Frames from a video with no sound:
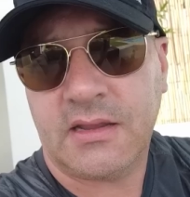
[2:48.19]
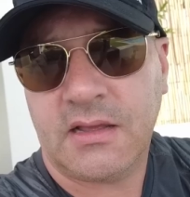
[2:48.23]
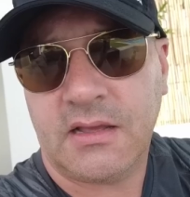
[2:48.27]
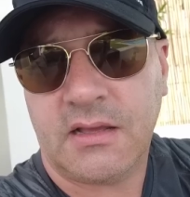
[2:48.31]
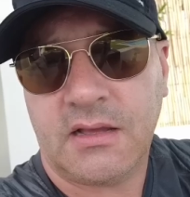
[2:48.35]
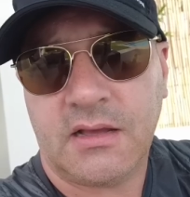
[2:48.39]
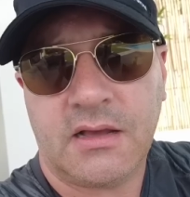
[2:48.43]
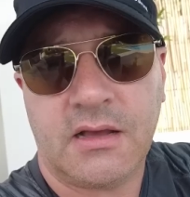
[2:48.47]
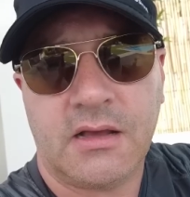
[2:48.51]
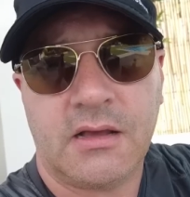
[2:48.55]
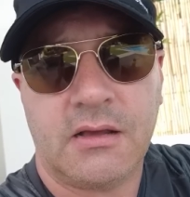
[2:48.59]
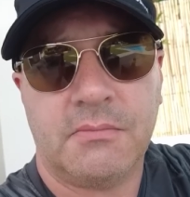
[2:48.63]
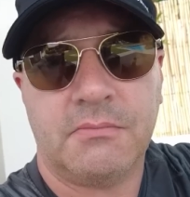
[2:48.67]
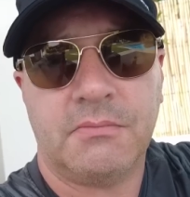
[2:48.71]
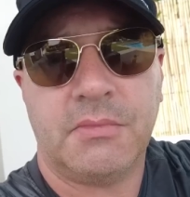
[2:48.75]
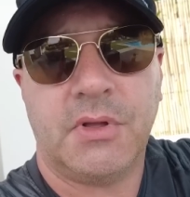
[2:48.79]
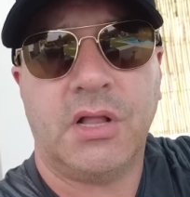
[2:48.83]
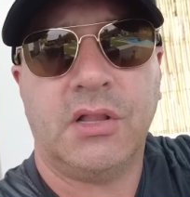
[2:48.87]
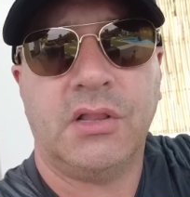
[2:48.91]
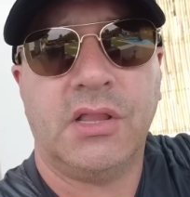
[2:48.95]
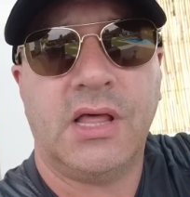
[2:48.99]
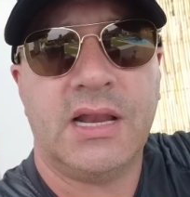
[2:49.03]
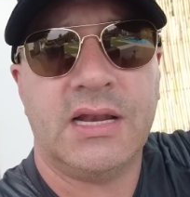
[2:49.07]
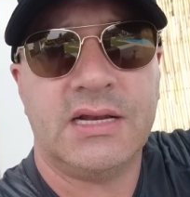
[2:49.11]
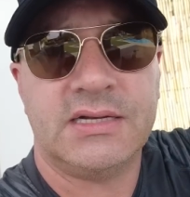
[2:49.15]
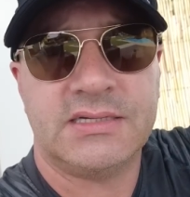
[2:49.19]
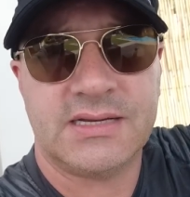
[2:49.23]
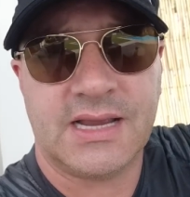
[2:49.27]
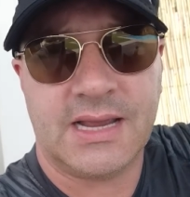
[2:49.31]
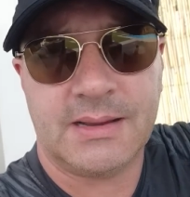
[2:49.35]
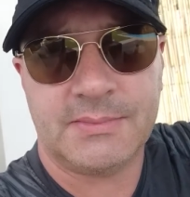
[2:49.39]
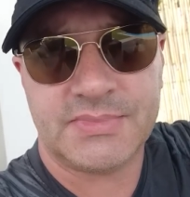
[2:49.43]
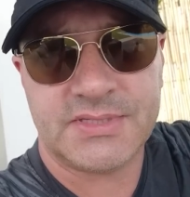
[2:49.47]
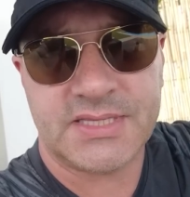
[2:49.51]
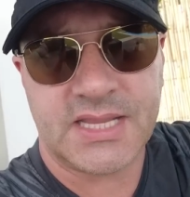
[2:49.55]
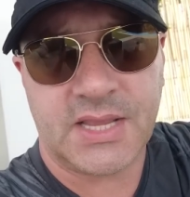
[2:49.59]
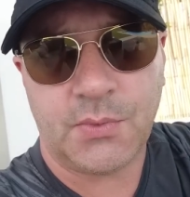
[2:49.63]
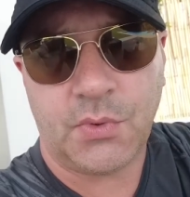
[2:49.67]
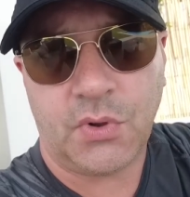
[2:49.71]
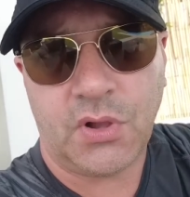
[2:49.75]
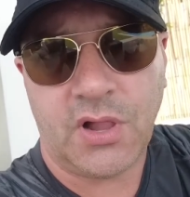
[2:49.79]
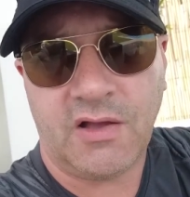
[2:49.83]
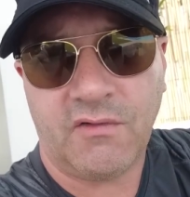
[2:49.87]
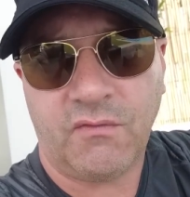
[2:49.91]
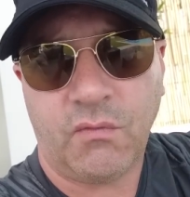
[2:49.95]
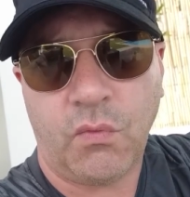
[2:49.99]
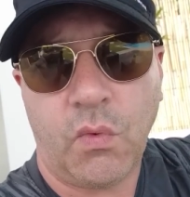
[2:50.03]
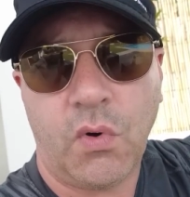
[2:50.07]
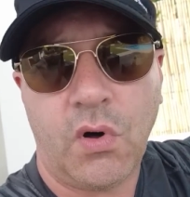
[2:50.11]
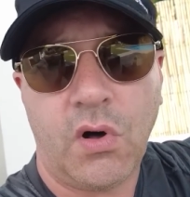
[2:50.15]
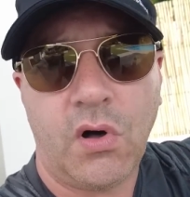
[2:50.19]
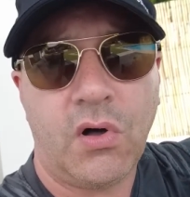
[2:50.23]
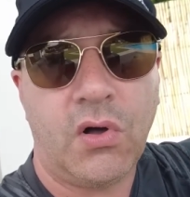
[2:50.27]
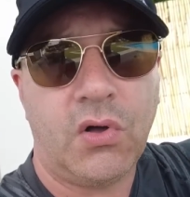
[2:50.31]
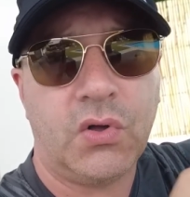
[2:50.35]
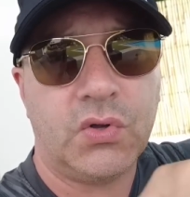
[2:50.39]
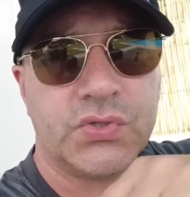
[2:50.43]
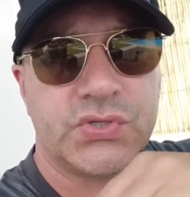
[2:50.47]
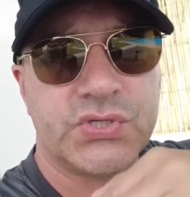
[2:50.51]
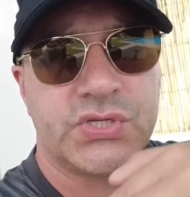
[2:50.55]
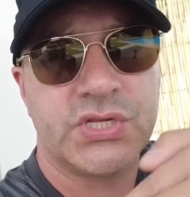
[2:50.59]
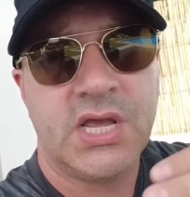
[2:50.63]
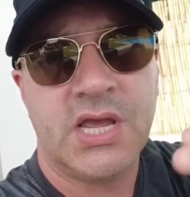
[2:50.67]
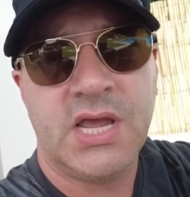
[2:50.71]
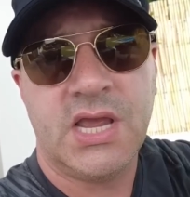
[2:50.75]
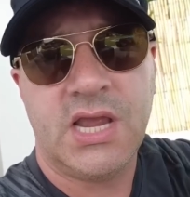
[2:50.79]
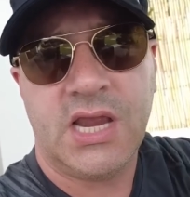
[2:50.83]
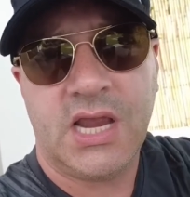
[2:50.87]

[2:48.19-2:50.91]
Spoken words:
A lot of times they will have walls,